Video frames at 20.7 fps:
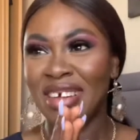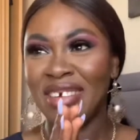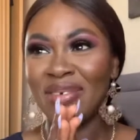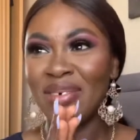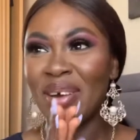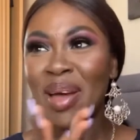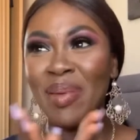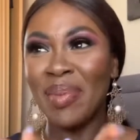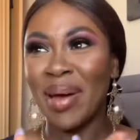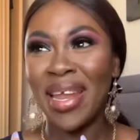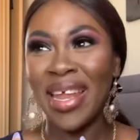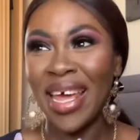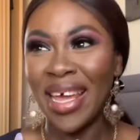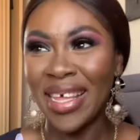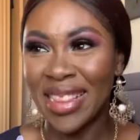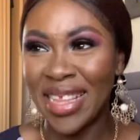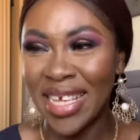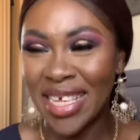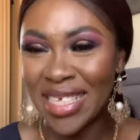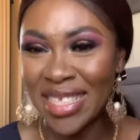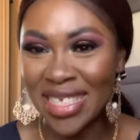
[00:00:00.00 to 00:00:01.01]
Why am I like
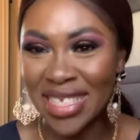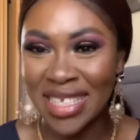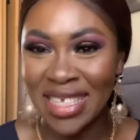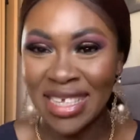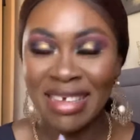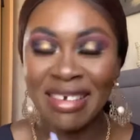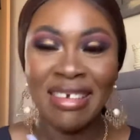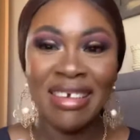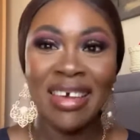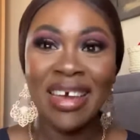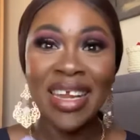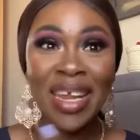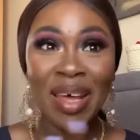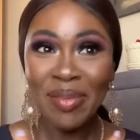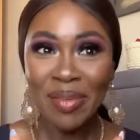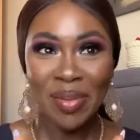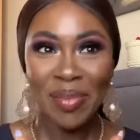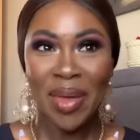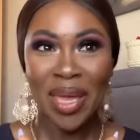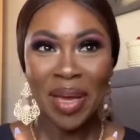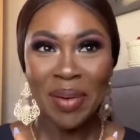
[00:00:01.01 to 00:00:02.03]
this? And I'm
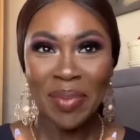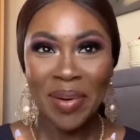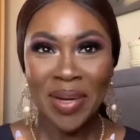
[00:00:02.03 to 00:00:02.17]
a makeup